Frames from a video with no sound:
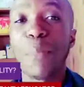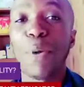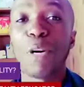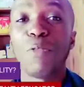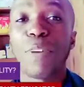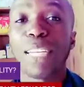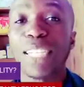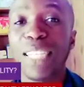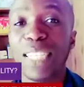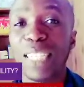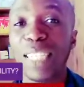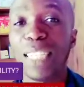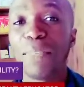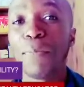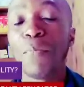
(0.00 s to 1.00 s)
about
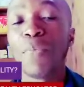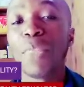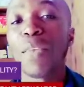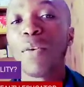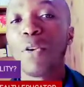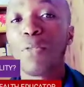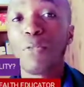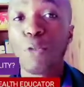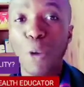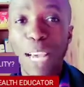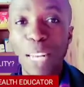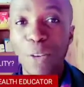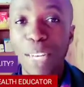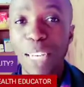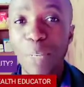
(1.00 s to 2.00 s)
fertility, you've
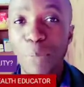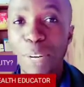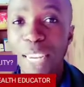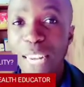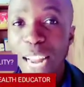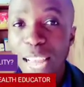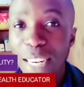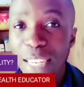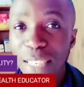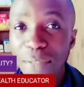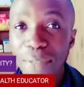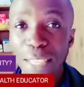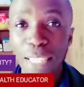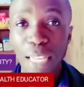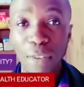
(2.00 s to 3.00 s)
tried to get pregnant,
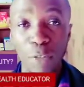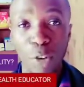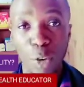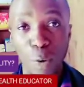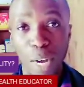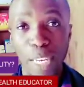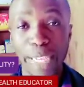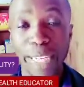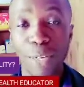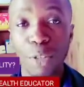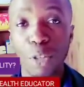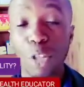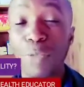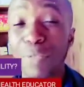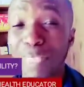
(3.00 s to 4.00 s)
things have not worked out,
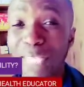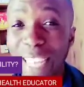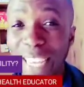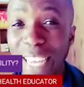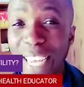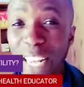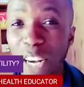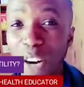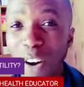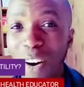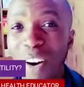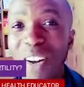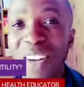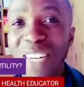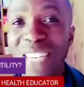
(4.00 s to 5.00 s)
you've taken
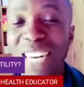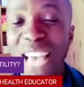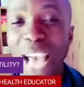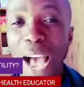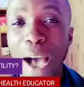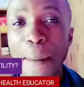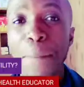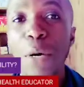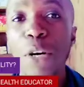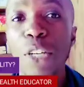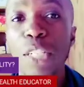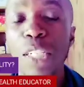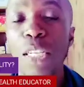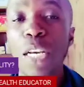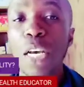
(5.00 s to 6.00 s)
all the
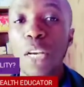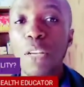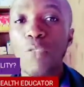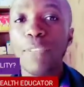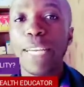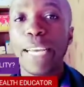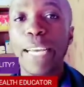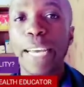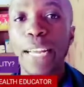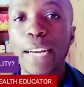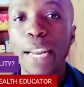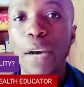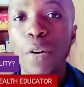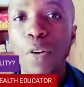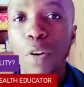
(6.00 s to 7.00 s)
herbals, you've taken
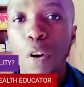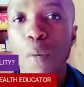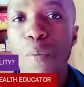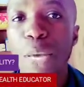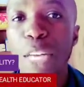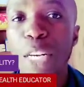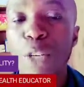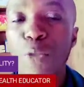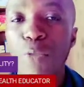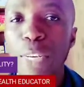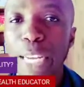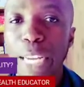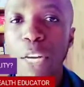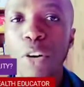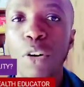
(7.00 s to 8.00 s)
the clomid, you've
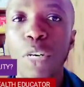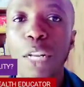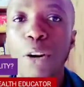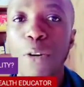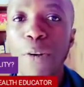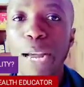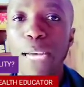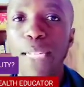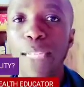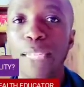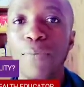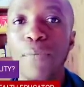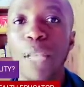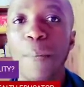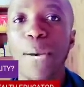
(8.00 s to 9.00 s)
taken all the drugs,
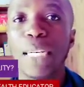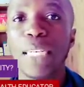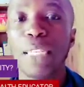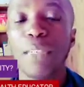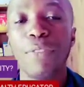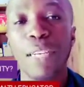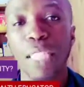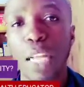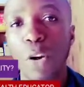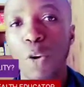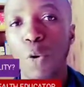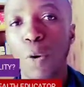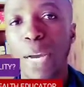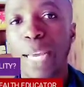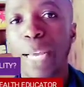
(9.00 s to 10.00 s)
but things are not
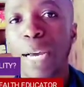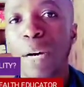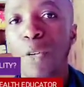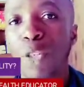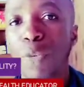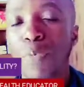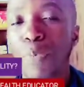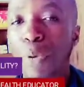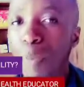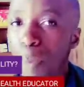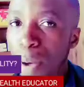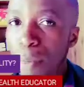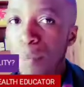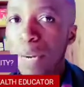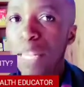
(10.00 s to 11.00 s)
working out,
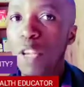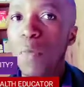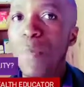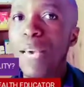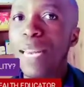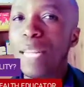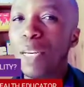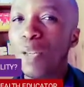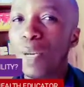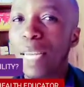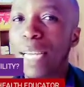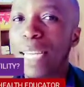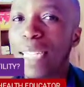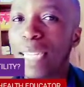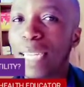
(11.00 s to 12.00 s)
probably you may need to
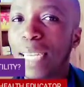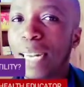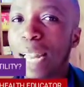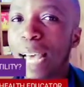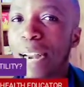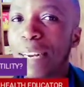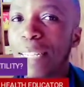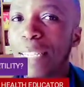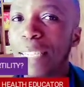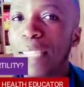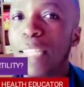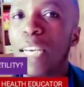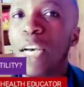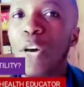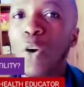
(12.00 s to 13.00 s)
get clarity
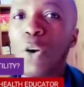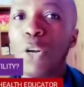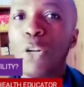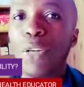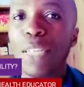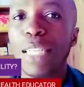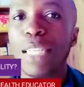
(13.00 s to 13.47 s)
on your